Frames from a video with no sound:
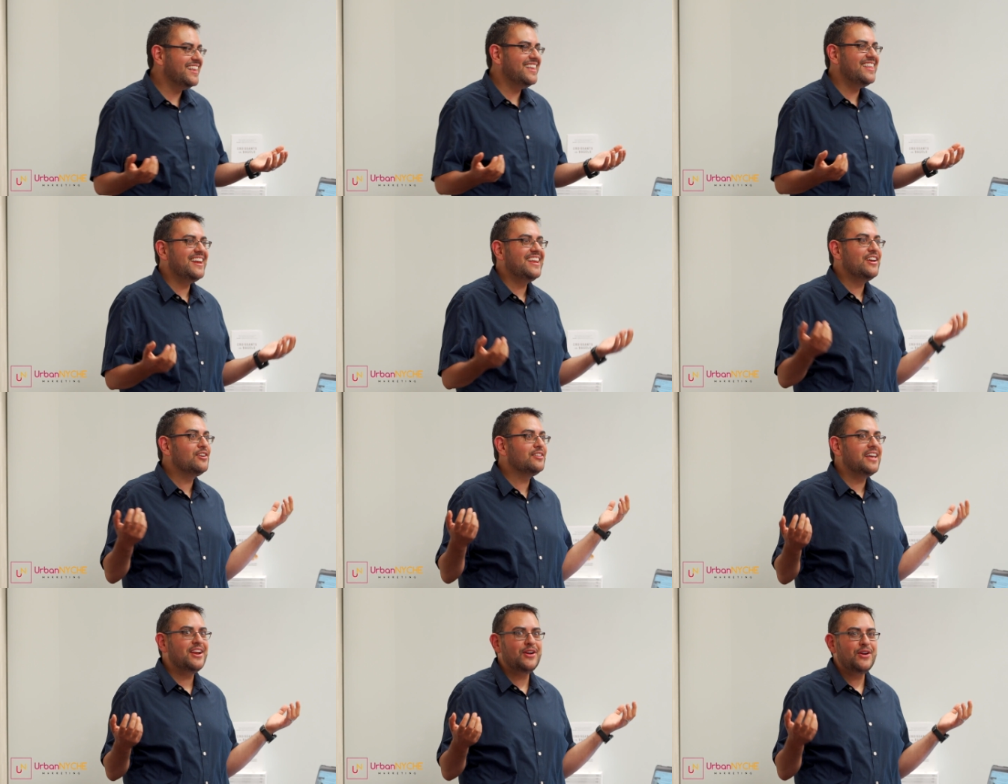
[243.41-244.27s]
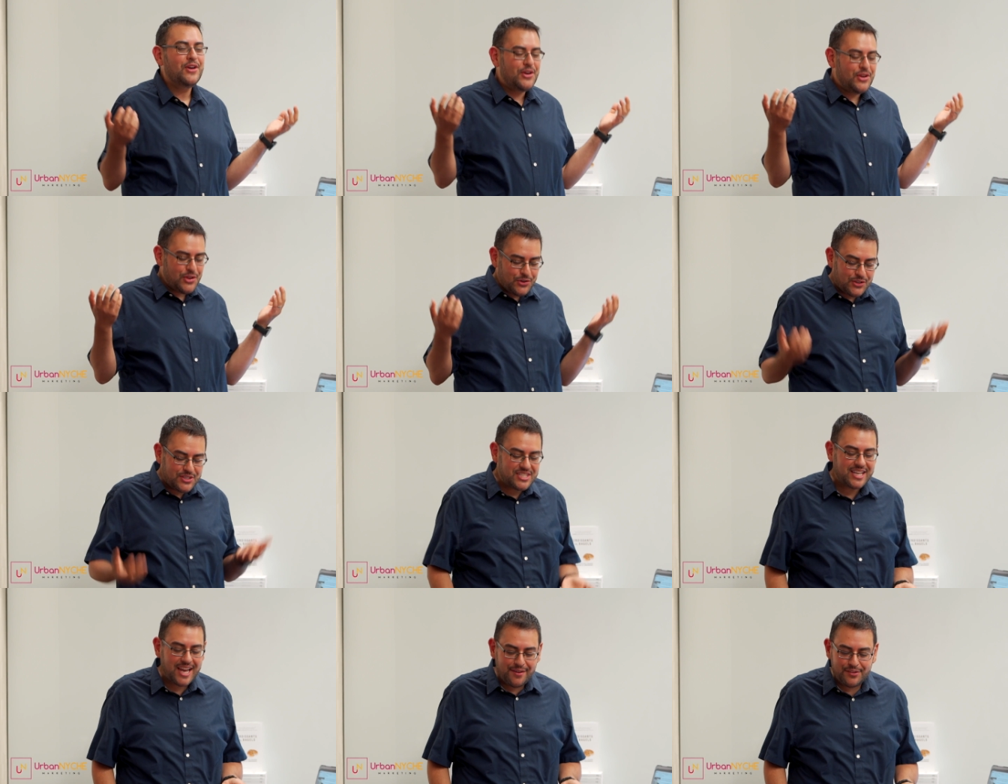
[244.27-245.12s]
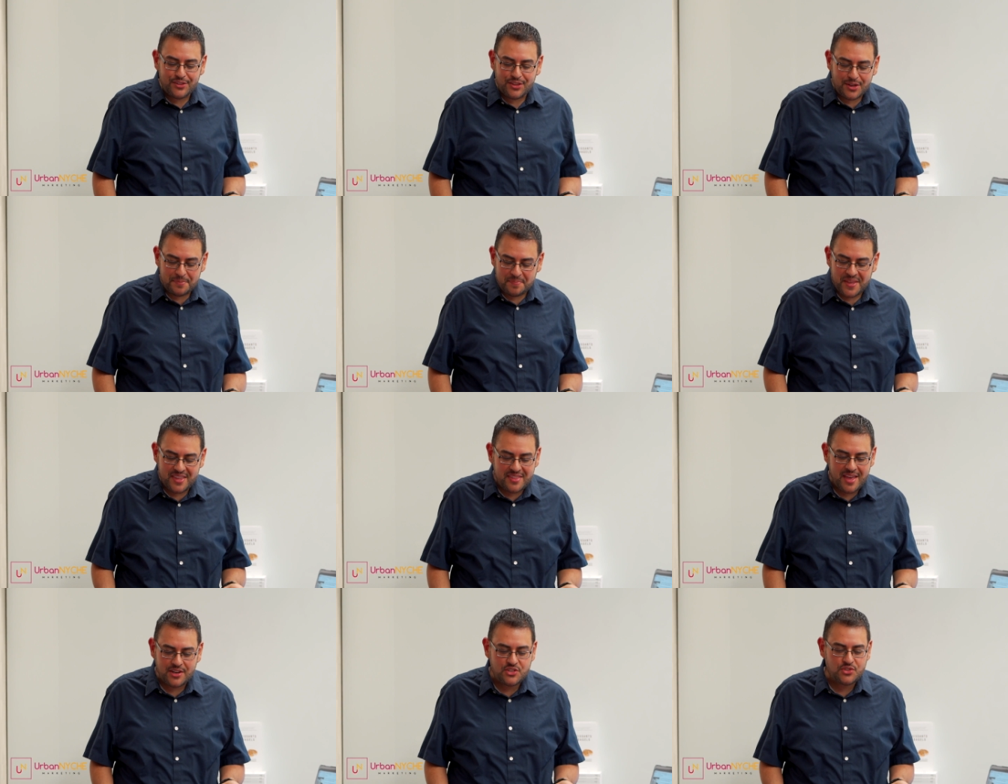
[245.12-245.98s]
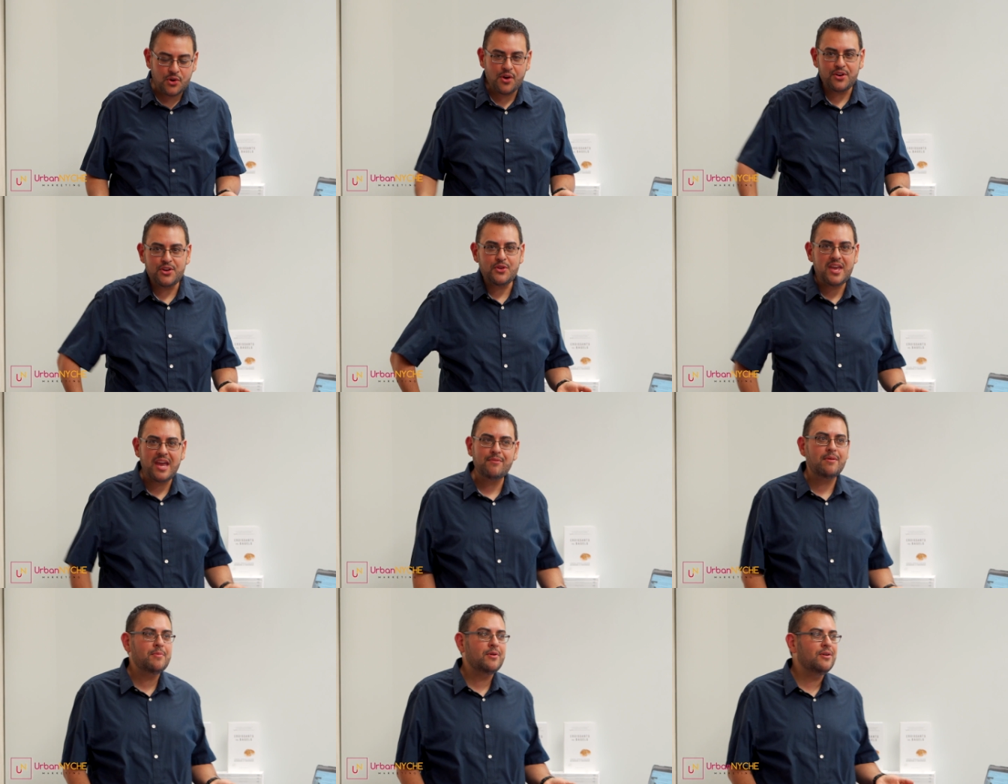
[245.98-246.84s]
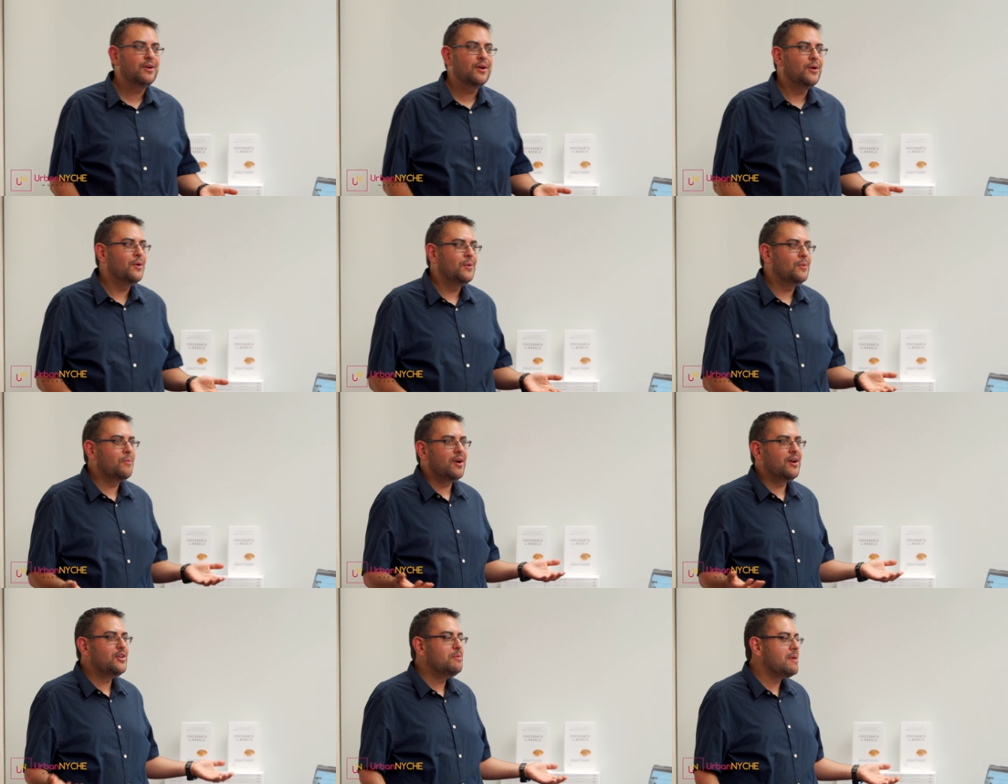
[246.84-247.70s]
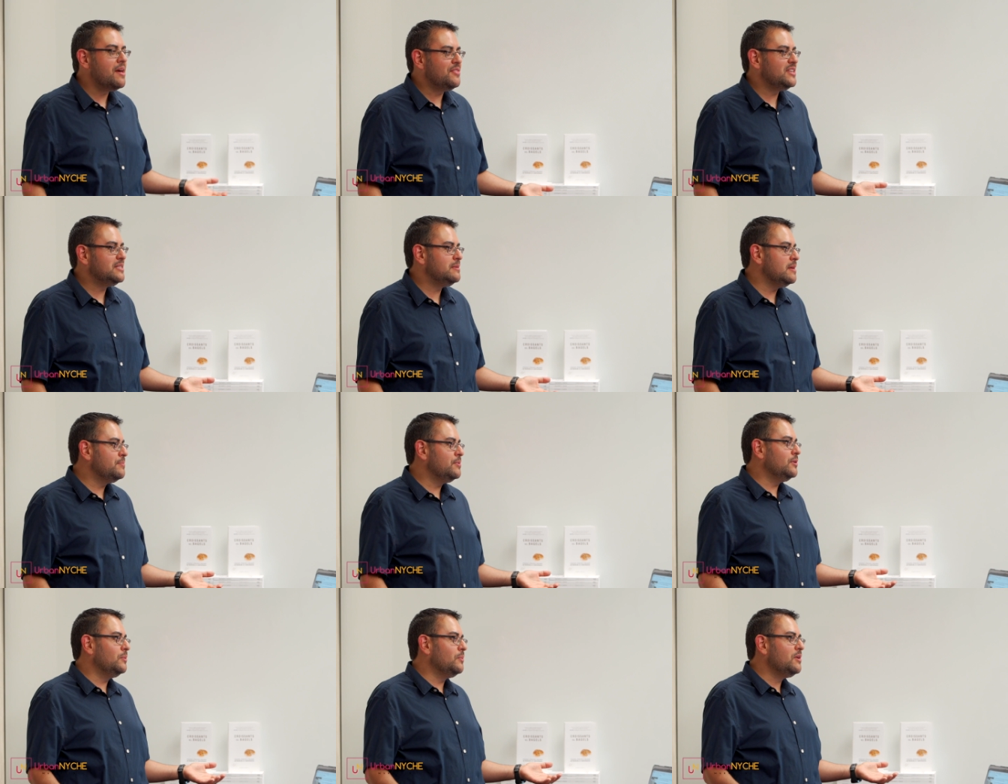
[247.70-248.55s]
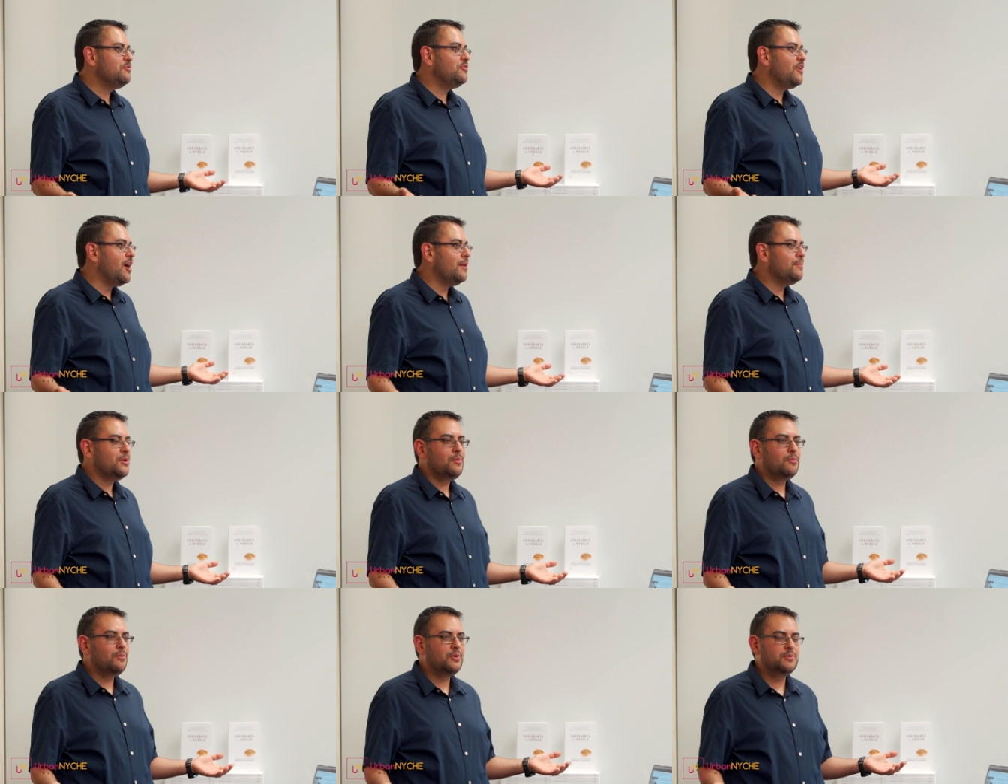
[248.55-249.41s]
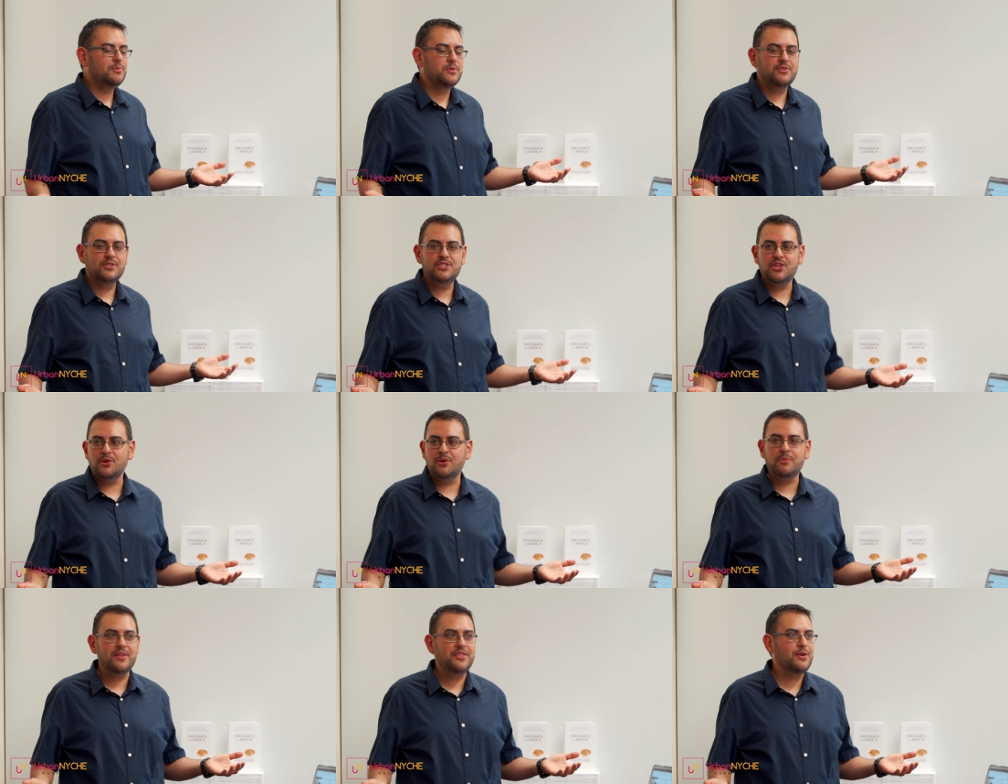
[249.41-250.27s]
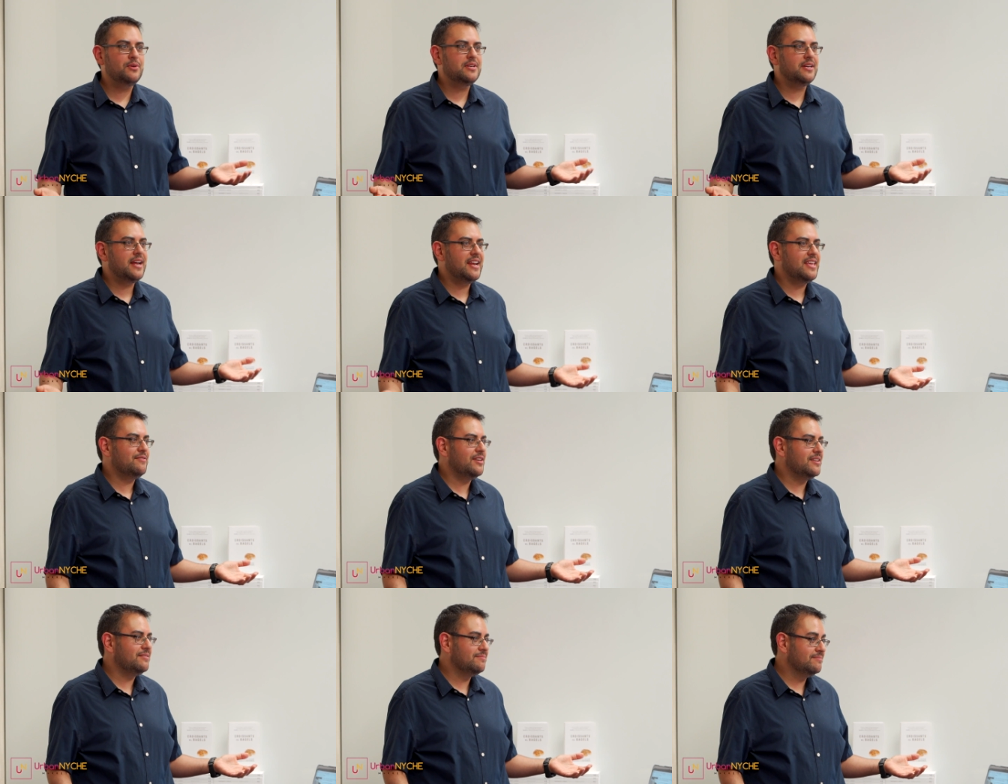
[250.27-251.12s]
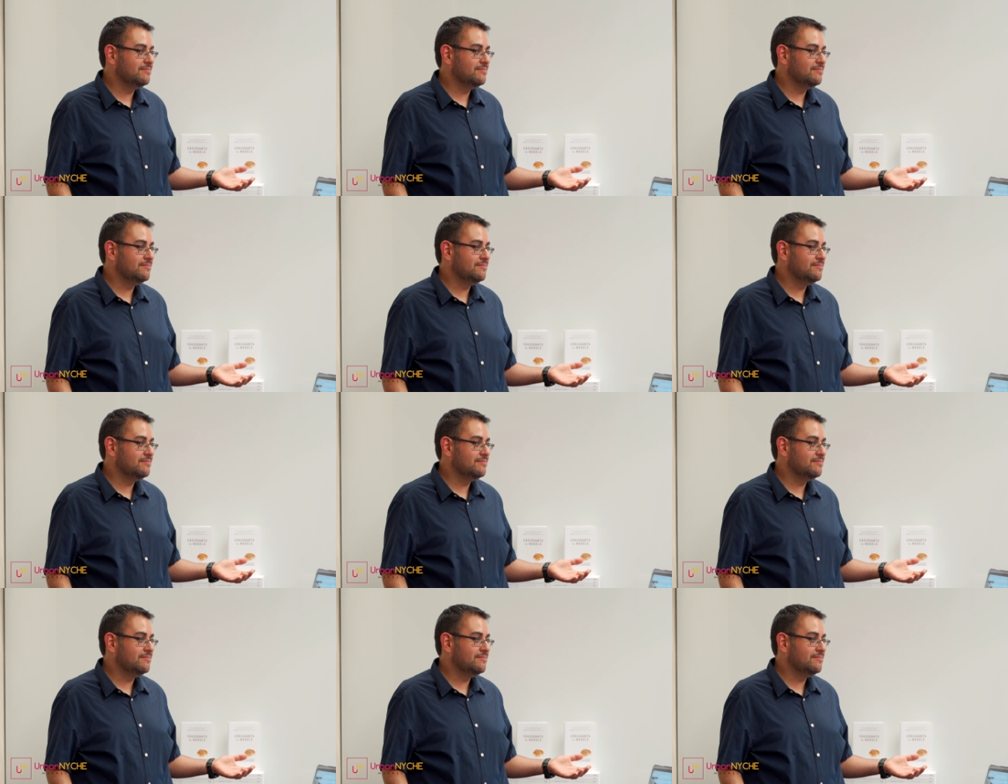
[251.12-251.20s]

And then a year later, you discover them in that drawer, and you can't remember where you met these people, what follow up you were supposed to do, and whether you had done any of it.